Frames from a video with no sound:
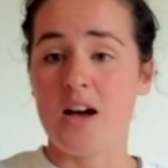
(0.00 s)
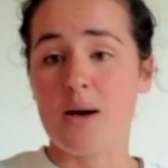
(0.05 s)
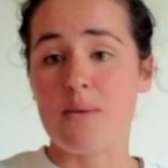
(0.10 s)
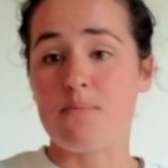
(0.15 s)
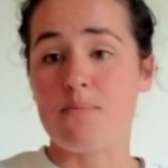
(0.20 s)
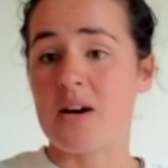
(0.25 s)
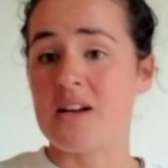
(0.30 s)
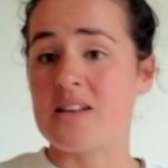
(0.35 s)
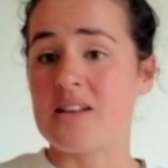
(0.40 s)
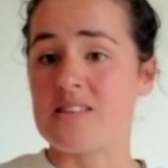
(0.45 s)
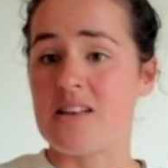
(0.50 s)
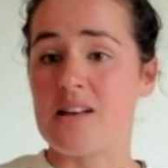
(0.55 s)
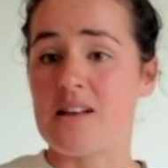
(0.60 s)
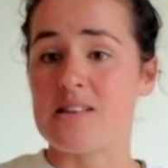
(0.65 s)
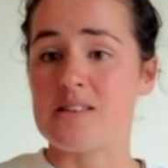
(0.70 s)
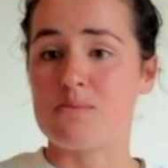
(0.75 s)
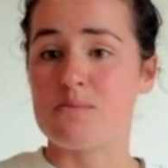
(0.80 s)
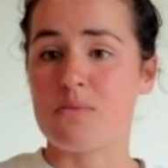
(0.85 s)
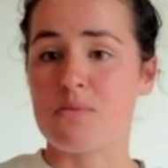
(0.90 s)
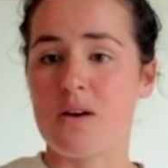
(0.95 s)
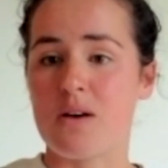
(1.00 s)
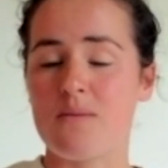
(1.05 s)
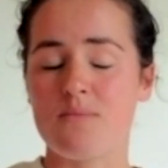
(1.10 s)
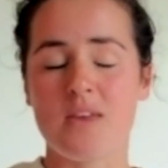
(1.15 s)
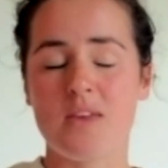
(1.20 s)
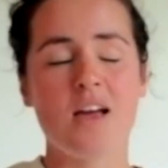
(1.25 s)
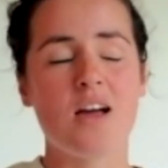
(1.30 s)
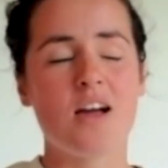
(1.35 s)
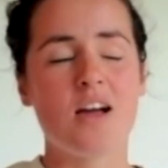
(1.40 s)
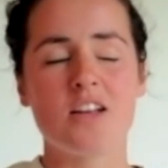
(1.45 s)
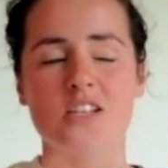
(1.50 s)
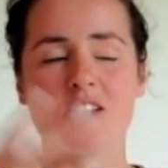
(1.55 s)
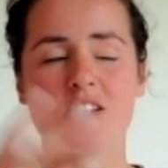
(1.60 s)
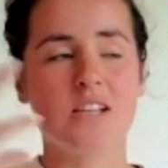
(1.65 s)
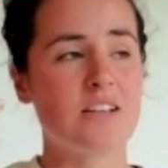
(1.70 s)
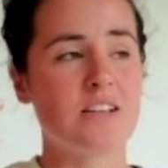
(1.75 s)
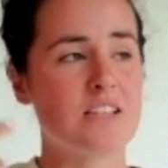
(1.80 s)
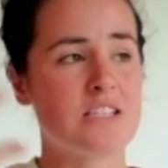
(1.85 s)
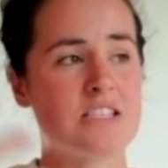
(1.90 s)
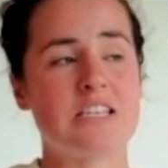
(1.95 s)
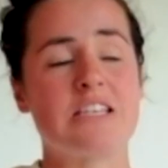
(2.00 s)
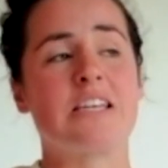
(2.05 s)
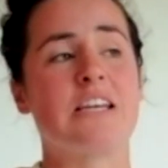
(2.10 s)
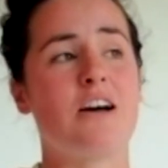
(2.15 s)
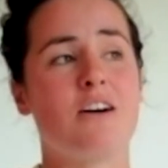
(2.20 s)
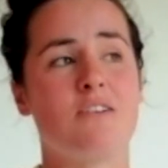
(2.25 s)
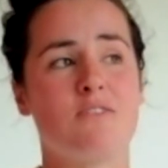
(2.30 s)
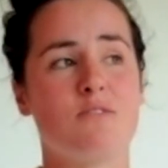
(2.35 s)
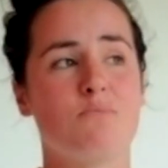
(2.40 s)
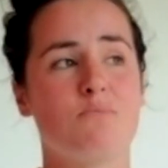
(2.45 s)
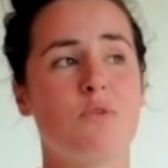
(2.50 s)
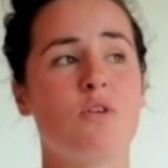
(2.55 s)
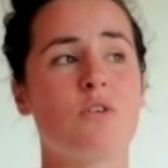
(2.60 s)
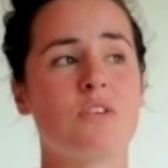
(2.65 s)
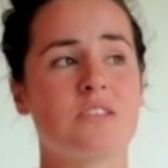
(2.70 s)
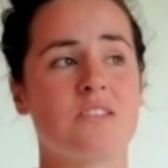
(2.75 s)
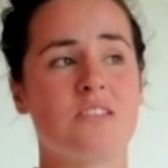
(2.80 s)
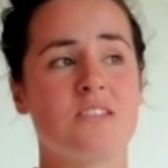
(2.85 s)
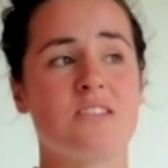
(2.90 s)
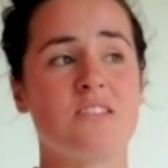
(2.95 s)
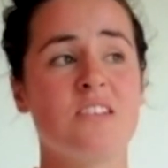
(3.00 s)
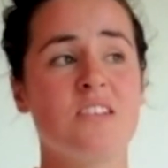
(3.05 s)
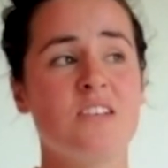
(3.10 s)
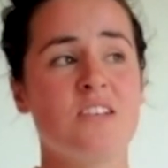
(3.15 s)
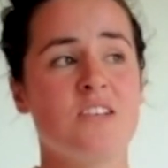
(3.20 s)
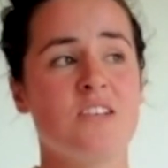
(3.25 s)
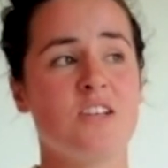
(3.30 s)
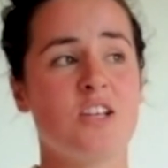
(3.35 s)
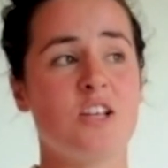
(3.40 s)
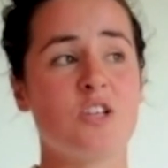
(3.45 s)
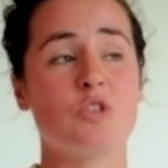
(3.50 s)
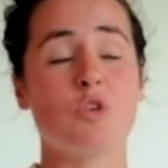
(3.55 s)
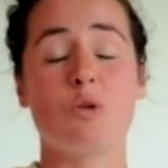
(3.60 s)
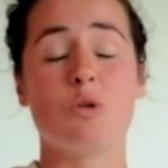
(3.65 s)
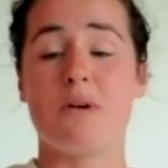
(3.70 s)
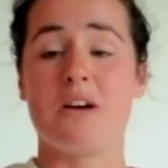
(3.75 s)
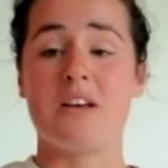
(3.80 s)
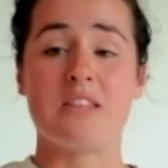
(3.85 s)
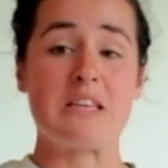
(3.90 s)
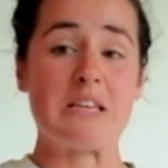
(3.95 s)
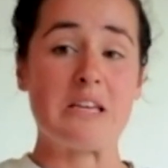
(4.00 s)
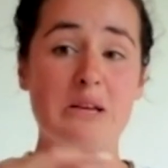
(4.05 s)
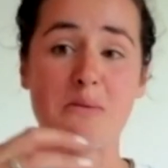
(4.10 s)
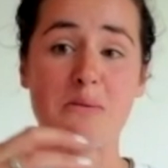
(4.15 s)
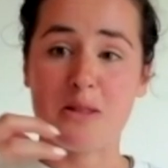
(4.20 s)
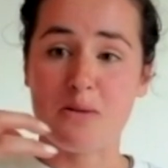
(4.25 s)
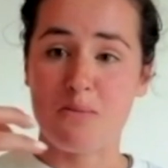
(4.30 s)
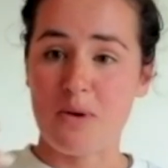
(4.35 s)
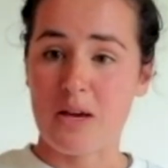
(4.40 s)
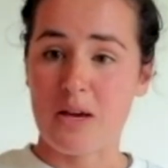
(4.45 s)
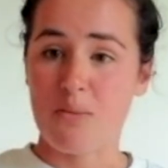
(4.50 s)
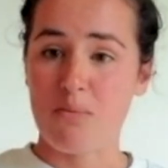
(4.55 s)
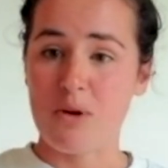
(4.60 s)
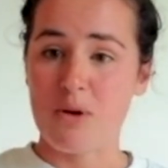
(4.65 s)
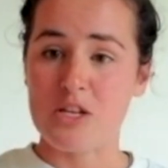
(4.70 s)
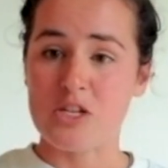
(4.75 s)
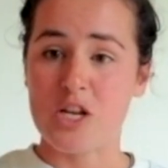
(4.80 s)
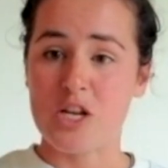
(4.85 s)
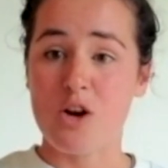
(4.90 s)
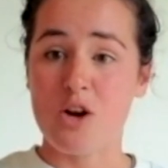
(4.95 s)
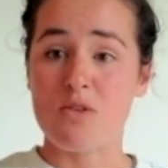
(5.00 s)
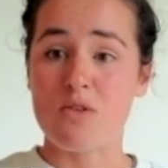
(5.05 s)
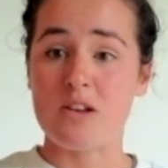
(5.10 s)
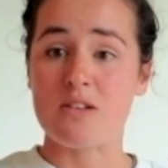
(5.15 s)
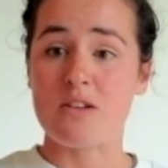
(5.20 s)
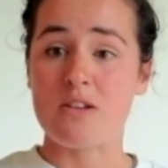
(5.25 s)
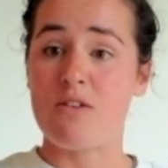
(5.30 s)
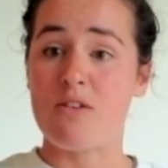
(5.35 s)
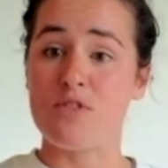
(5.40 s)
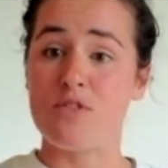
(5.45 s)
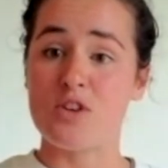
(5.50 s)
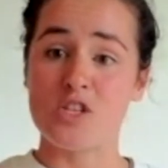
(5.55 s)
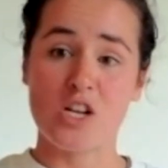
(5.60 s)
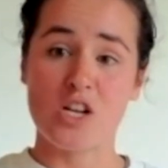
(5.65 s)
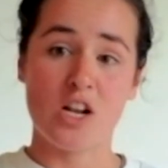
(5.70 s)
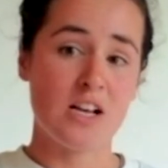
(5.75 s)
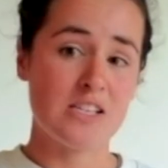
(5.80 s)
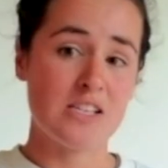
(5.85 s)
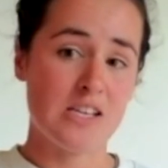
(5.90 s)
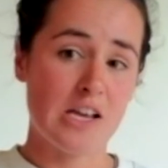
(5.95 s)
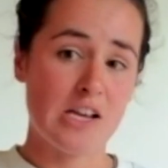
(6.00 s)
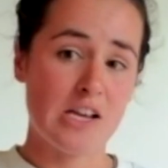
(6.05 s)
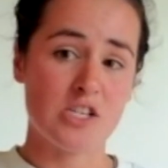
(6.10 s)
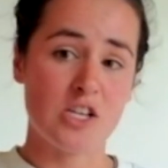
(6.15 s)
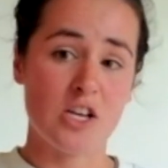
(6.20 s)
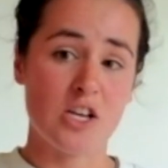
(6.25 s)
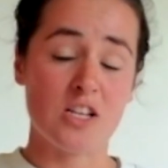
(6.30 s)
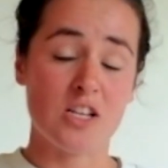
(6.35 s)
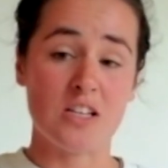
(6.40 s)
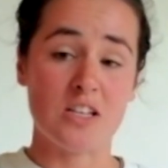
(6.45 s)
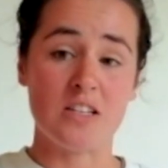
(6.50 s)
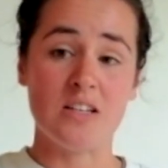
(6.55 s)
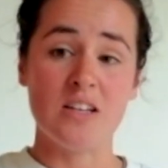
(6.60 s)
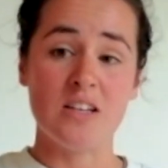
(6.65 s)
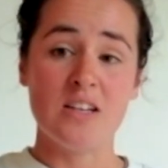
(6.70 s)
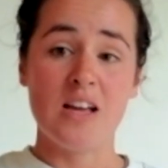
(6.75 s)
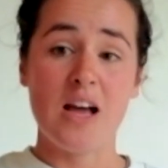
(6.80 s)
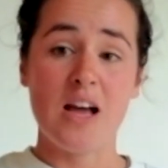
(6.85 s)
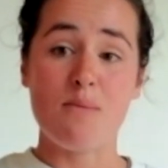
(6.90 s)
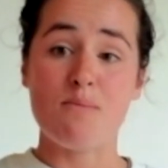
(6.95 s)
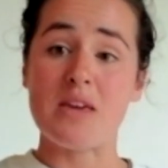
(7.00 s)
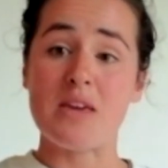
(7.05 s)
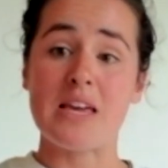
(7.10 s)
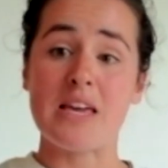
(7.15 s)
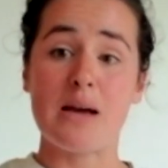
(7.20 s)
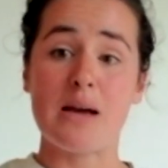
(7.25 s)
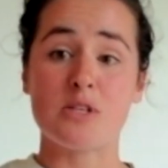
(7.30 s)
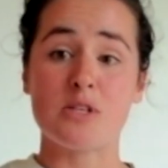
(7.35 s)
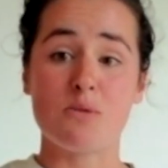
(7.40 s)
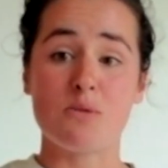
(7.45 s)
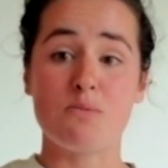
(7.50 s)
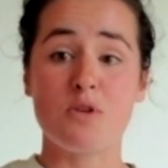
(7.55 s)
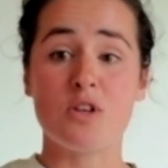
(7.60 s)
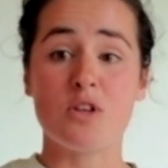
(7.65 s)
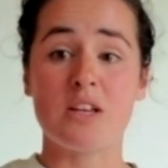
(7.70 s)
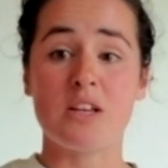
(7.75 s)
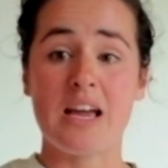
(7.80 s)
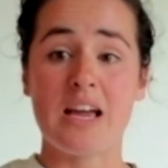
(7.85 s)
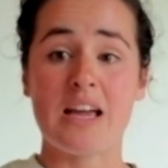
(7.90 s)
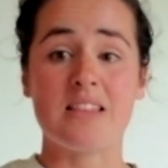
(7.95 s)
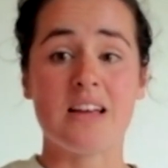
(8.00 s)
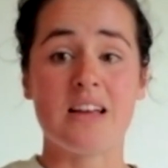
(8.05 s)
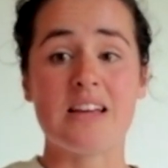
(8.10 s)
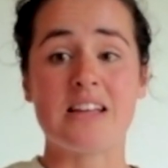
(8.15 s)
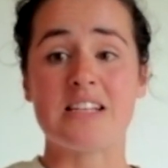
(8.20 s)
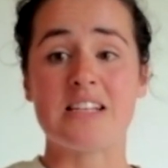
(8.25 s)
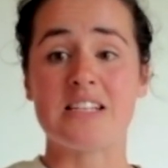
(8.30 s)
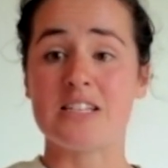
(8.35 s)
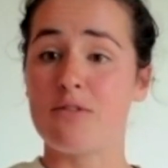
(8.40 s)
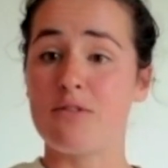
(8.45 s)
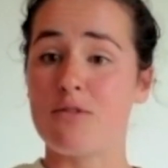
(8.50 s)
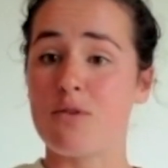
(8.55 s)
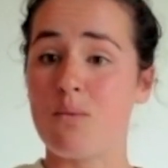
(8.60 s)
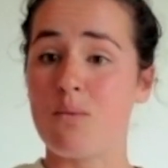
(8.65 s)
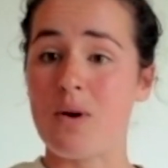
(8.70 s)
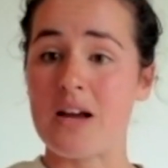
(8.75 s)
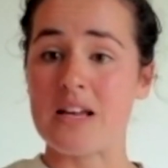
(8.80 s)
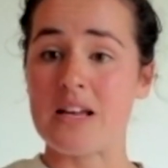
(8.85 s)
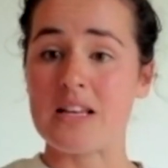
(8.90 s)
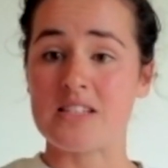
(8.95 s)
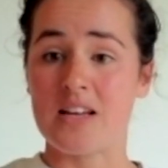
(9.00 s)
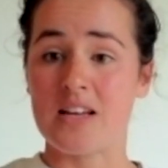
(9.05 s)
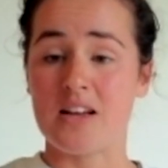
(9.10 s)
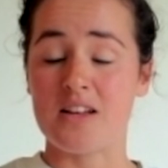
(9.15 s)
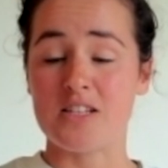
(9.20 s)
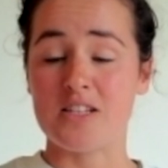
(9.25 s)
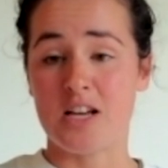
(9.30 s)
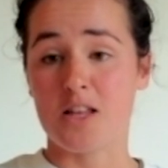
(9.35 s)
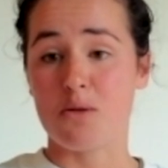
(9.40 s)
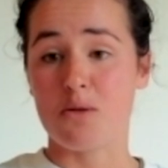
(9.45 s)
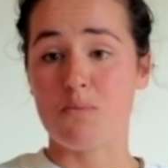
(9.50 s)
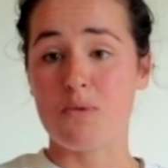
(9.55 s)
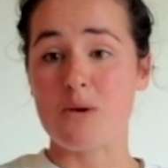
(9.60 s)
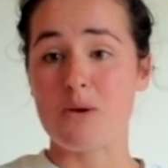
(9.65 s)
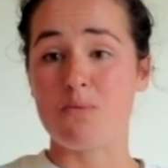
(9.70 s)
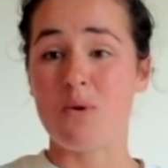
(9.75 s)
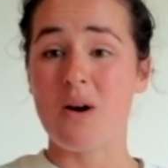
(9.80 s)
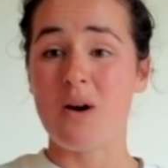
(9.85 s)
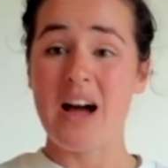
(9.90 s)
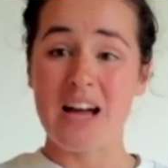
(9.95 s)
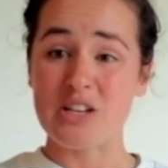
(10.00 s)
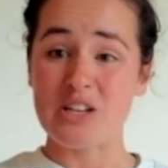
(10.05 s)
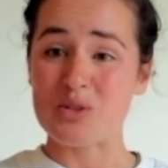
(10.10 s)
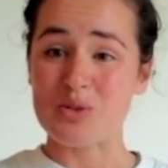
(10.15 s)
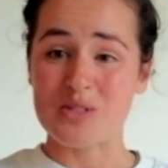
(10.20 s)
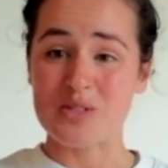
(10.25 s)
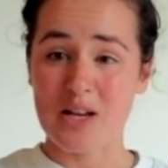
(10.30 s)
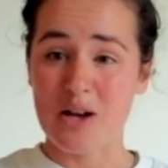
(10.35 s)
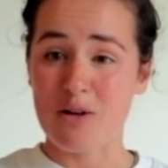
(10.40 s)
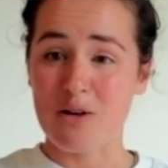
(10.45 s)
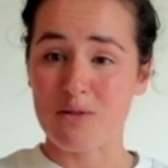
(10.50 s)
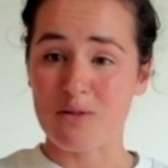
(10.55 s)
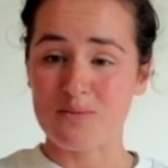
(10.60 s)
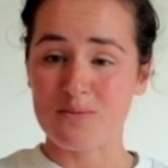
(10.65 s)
mindsets. But yeah, I just had to think out of the box, and it's all about thinking about the bigger picture and visualization and being able to communicate that in a different way to other people and yourself.